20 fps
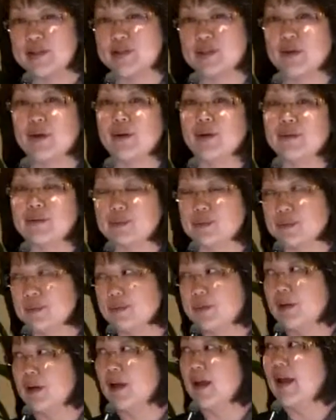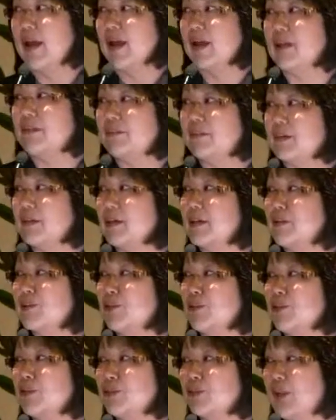to go through. And if you can
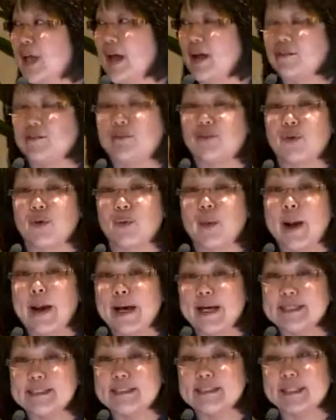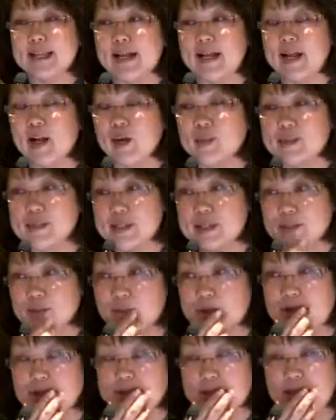do that for us, that helps us
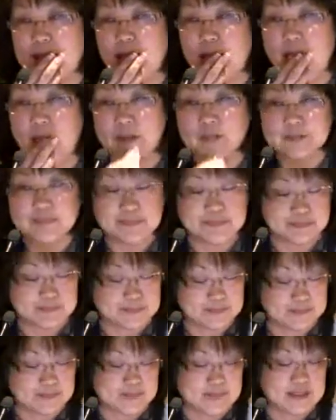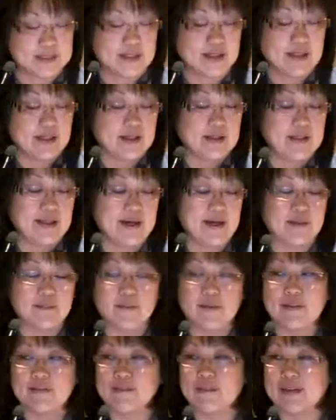greatly. Now,
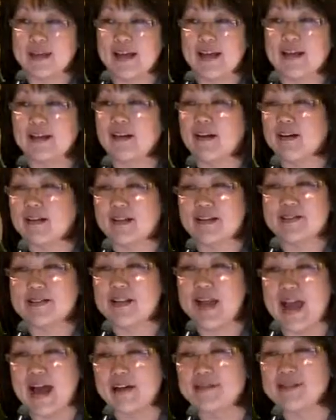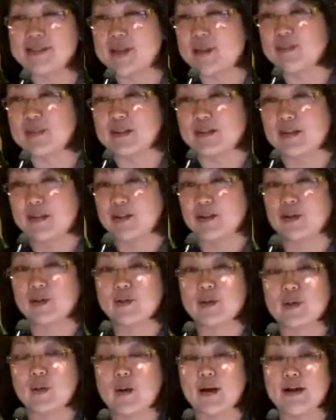if your catalog doesn't have something that you're
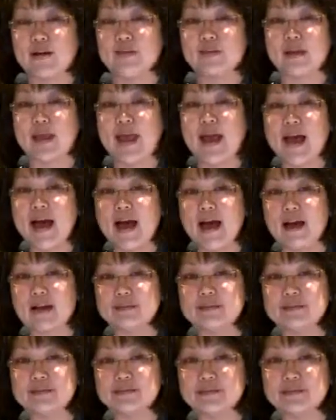required to have,